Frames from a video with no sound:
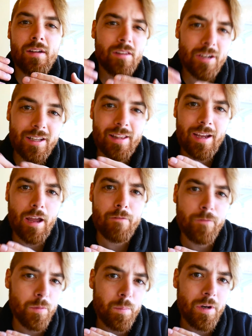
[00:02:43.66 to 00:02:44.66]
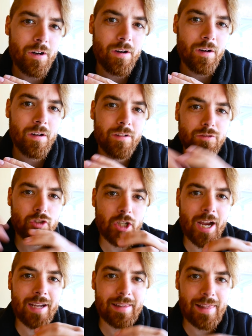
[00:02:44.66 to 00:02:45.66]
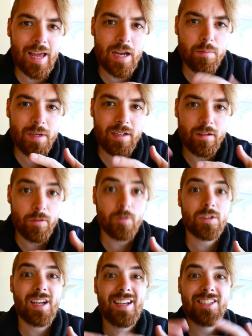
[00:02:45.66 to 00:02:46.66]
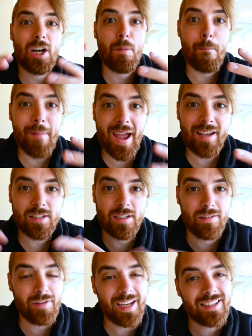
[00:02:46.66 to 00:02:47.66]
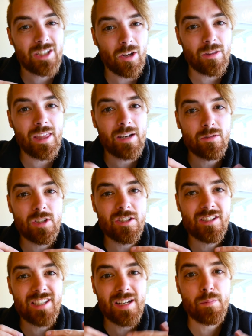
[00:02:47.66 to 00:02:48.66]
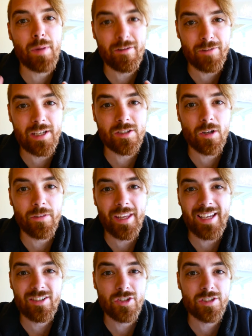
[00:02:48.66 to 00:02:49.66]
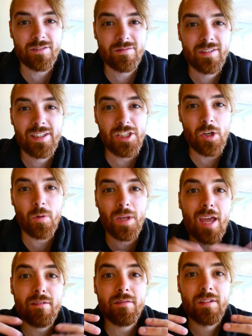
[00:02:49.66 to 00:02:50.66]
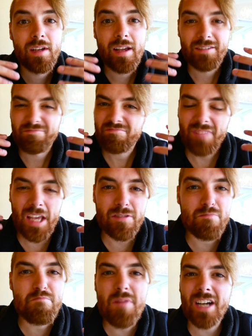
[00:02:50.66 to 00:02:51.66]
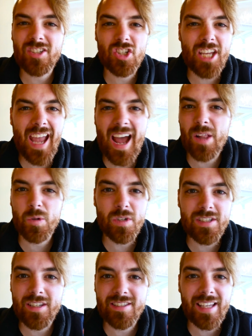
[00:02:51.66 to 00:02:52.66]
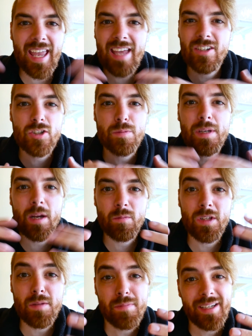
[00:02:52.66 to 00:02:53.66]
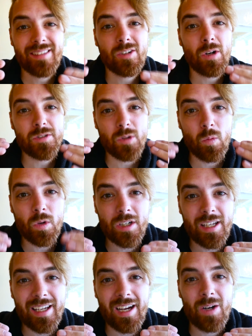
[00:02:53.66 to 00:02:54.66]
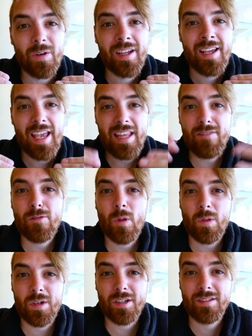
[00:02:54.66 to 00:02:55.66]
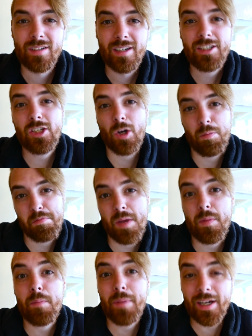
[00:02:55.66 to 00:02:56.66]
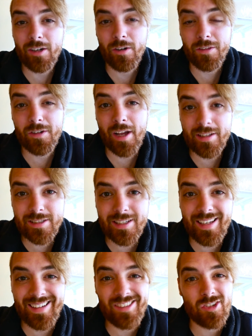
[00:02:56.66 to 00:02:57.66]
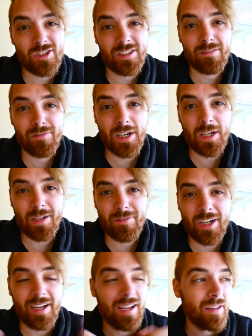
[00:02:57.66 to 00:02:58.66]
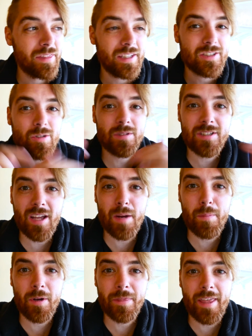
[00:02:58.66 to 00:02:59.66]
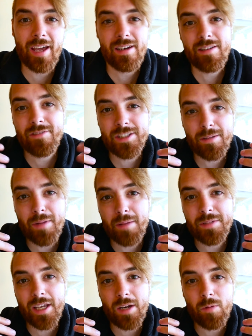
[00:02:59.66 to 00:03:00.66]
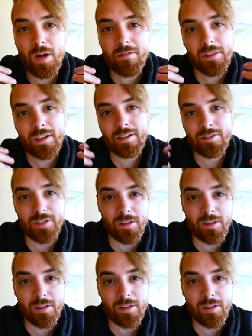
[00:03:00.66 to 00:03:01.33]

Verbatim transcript: look at like a football giant lineman. Those guys are massive. I can tell you they don't just sit at buffets all day and just, you know, get as much calories as they can just become really big. They're also working out, even though they're, you know, maybe bigger and they're not skinny, they're still very, very healthy. So it's not about that. And even sometimes I get away with it because I